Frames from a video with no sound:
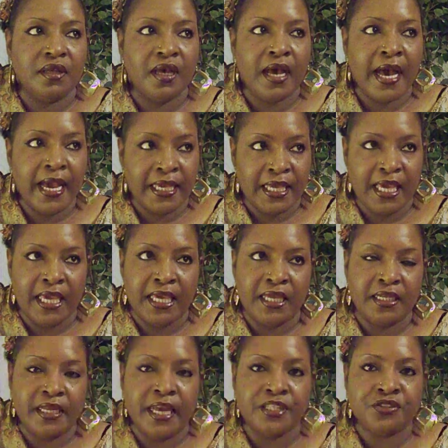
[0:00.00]
I
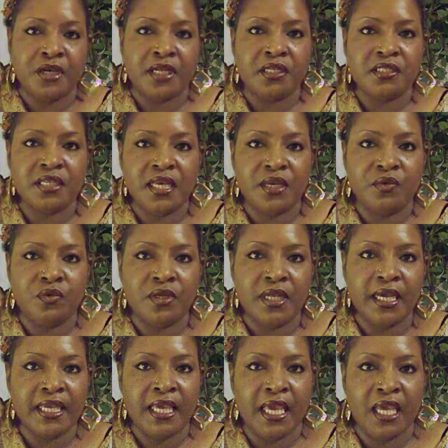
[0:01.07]
try to take what
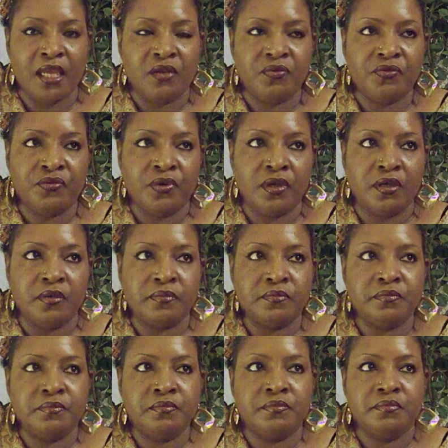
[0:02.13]
I can
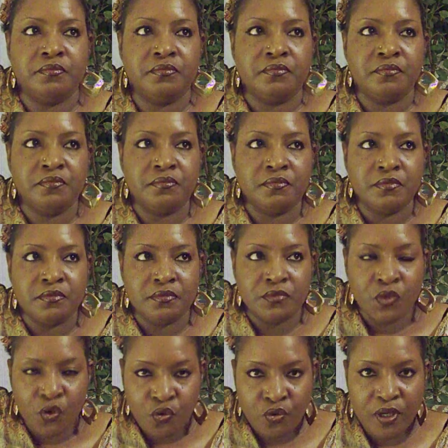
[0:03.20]
from
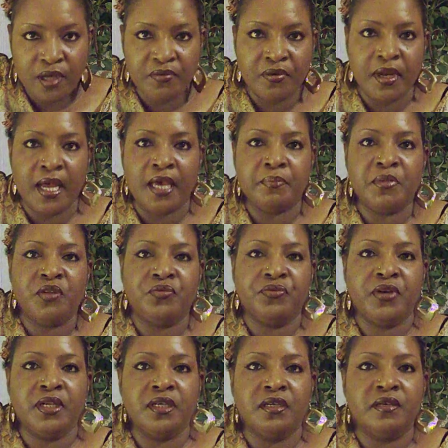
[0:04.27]
whoever I'm in
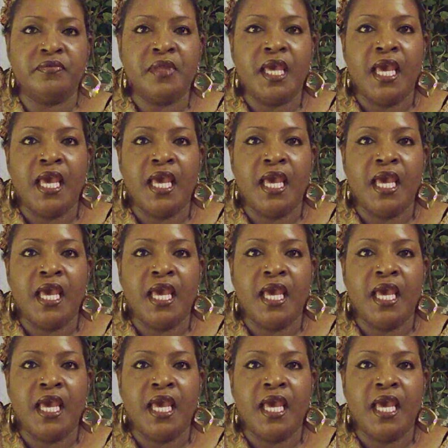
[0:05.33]
front of.